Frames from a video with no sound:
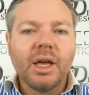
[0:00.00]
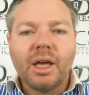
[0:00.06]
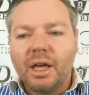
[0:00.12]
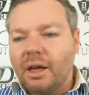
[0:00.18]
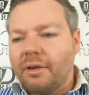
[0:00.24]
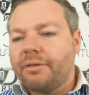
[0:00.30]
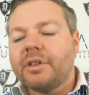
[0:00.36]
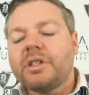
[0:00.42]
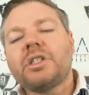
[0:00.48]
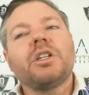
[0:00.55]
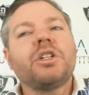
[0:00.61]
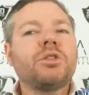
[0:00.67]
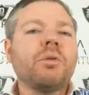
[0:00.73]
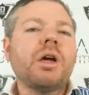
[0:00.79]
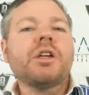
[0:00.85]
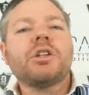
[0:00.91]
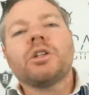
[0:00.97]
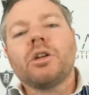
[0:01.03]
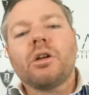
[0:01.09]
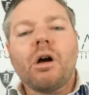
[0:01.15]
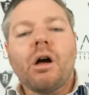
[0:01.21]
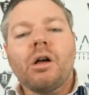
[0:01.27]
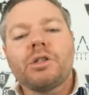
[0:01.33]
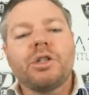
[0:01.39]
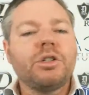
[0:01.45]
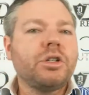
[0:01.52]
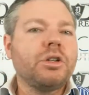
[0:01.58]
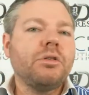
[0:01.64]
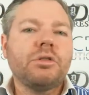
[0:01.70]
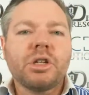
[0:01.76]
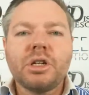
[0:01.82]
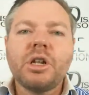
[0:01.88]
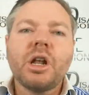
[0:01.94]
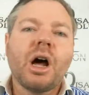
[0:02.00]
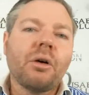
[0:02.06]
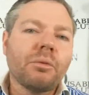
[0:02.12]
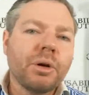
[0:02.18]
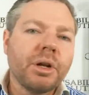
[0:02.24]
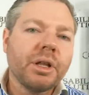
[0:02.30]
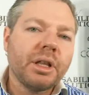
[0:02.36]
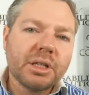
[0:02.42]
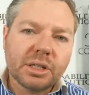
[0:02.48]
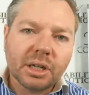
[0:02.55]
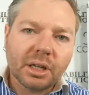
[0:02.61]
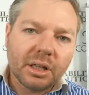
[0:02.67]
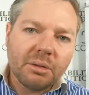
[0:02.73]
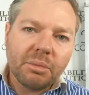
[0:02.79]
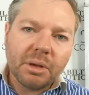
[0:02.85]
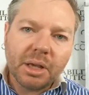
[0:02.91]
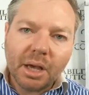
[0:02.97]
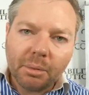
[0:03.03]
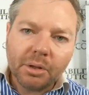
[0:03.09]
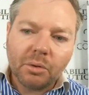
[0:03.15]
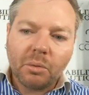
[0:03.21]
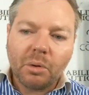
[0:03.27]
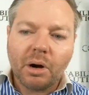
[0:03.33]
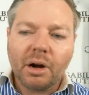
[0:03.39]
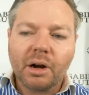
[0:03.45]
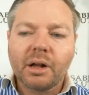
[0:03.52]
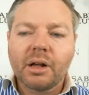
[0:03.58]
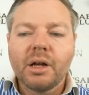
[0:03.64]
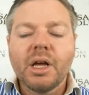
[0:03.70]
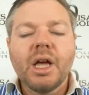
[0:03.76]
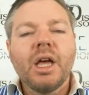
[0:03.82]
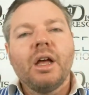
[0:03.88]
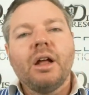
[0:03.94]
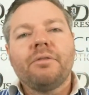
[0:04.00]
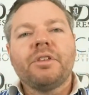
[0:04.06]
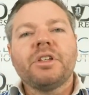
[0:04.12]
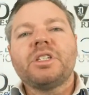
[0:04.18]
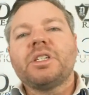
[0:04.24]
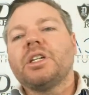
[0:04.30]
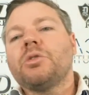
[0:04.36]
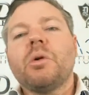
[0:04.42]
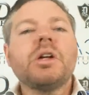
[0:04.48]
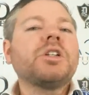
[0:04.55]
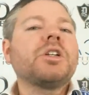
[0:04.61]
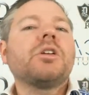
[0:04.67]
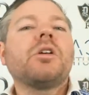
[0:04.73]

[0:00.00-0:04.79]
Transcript: if the situation causes you to not realistically be able to work, if the situation